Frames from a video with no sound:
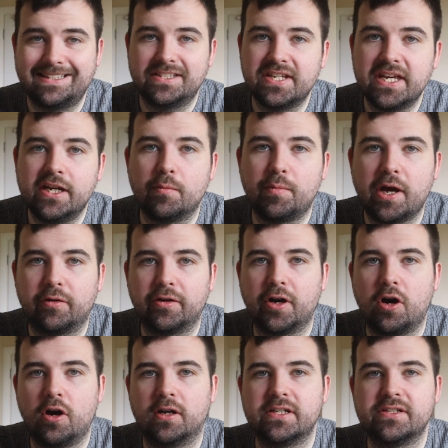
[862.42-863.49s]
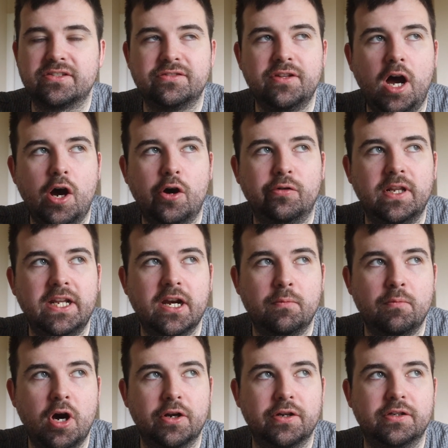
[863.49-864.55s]
And the thing about it all is, not only are
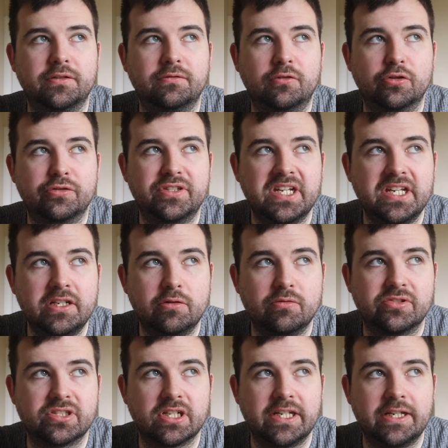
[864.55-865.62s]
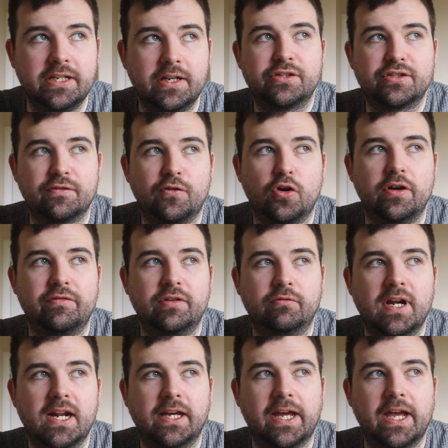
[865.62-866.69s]
Monaghan continuously
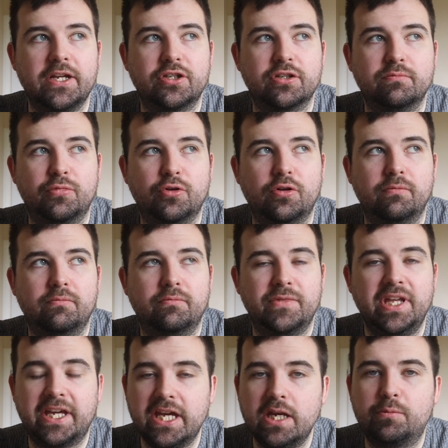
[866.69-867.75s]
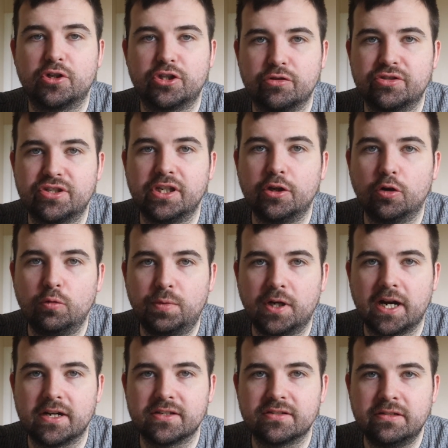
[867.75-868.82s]
surviving relegation, but they keep producing young
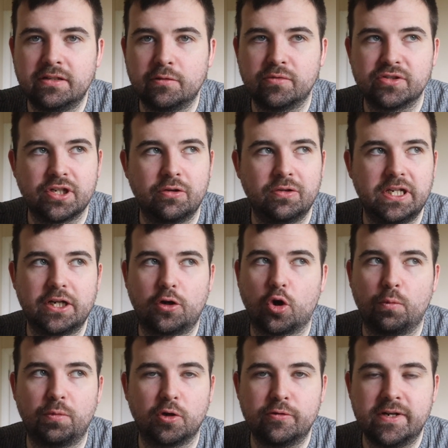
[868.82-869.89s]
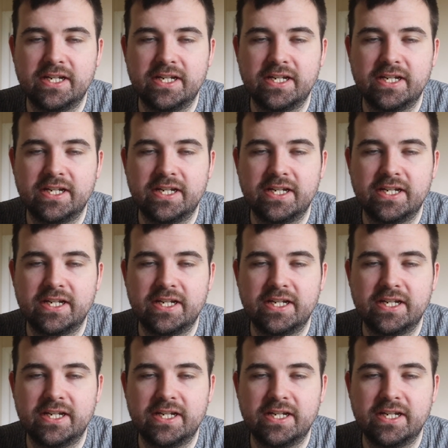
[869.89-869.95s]
players. It was only a couple of